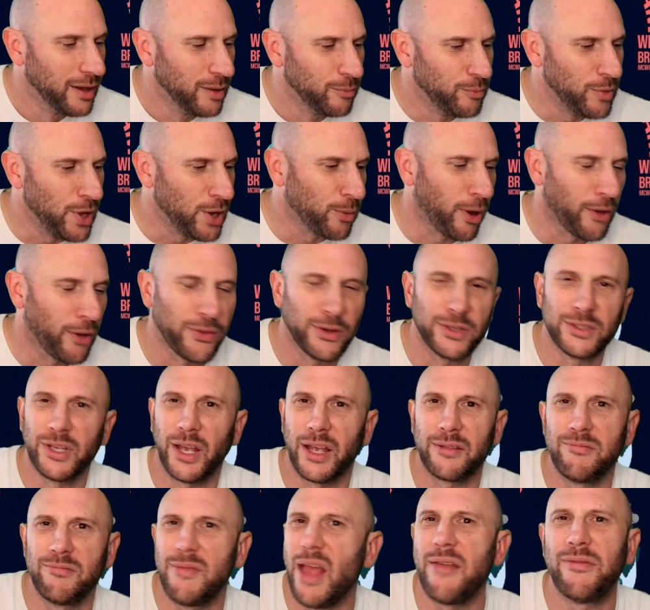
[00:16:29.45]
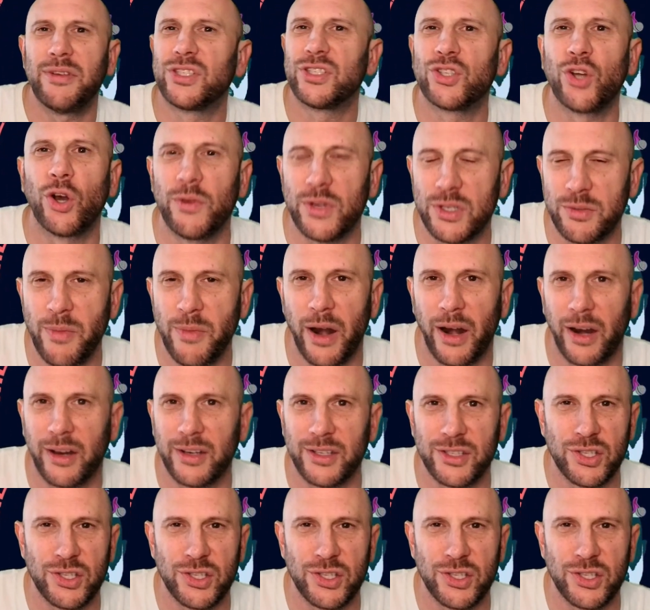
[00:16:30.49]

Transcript: Meanwhile, there's like Navy servicemen on